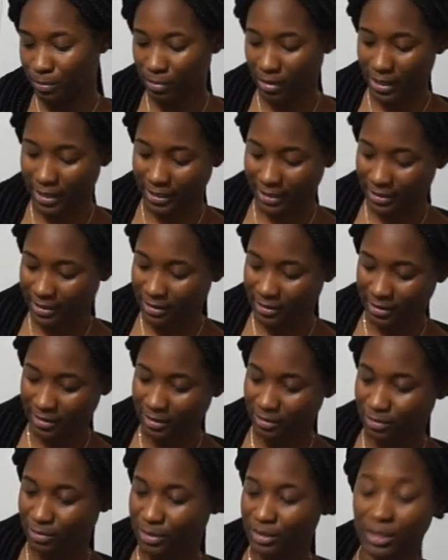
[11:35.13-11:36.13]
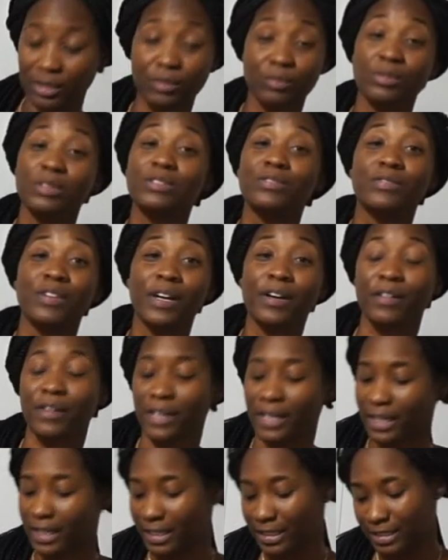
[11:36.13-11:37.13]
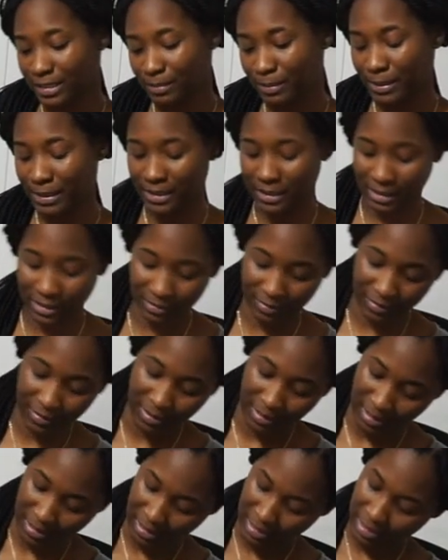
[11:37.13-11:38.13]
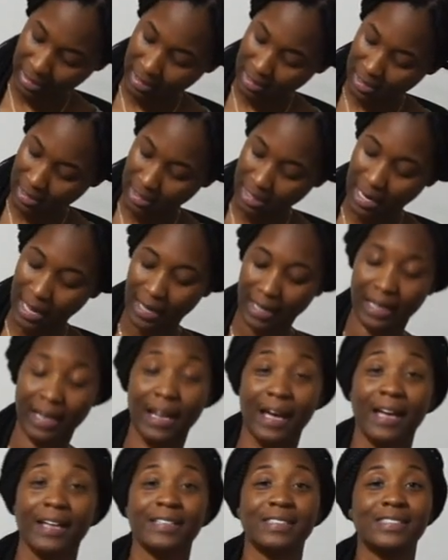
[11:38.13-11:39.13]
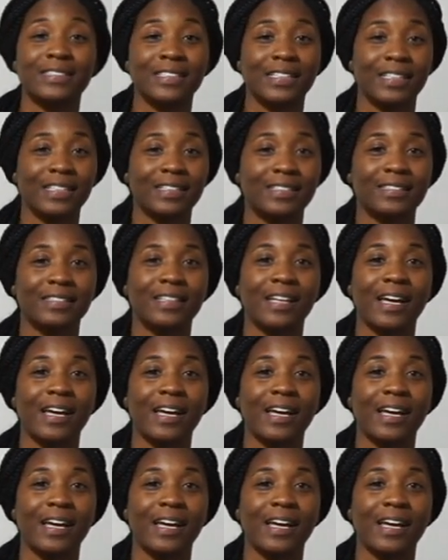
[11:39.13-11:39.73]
price. It was it was very inexpensive. 99 cent